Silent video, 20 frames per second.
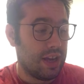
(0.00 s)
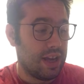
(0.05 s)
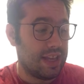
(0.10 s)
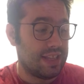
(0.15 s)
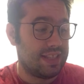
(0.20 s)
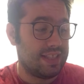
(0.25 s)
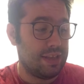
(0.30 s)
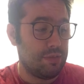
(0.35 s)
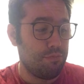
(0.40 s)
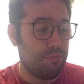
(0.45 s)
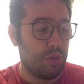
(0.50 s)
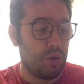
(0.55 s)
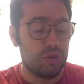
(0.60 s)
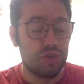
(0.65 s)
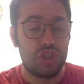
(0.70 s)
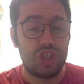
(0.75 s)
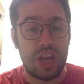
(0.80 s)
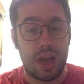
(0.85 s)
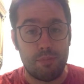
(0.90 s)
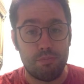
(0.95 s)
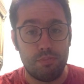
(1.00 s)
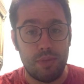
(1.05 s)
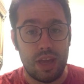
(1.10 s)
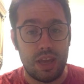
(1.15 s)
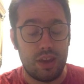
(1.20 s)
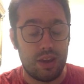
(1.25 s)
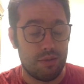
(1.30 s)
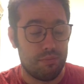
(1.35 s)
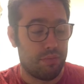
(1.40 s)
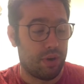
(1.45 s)
a simple jam
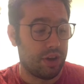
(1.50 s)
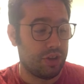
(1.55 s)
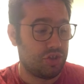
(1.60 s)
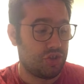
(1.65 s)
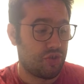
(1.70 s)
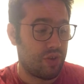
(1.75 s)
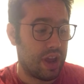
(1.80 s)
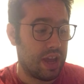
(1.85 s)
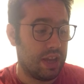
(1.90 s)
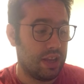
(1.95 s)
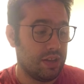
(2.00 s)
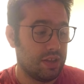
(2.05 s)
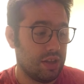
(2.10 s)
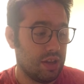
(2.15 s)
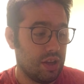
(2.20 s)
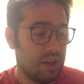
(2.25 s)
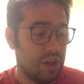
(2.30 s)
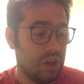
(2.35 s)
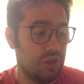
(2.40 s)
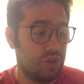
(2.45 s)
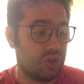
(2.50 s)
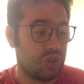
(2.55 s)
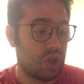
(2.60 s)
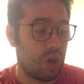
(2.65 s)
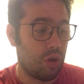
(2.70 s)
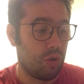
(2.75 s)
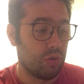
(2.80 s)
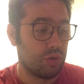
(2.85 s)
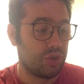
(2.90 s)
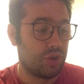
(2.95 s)
maker by trade, who
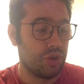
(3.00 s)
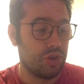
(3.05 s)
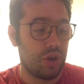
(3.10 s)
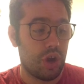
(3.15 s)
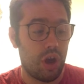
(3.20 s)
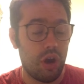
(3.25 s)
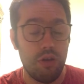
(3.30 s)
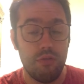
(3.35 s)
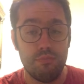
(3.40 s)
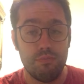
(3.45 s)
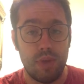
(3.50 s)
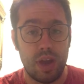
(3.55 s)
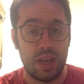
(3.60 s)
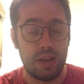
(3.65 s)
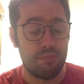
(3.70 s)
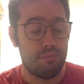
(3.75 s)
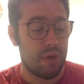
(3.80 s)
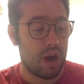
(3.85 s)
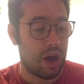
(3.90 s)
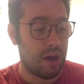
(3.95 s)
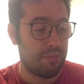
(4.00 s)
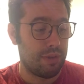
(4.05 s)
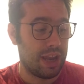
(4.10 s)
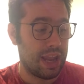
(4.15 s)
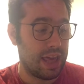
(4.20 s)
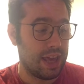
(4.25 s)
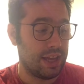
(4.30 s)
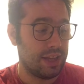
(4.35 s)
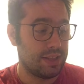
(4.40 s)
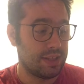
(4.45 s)
sold good homemade
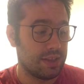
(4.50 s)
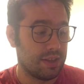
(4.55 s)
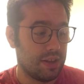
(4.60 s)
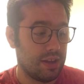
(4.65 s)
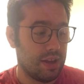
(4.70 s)
marmalade.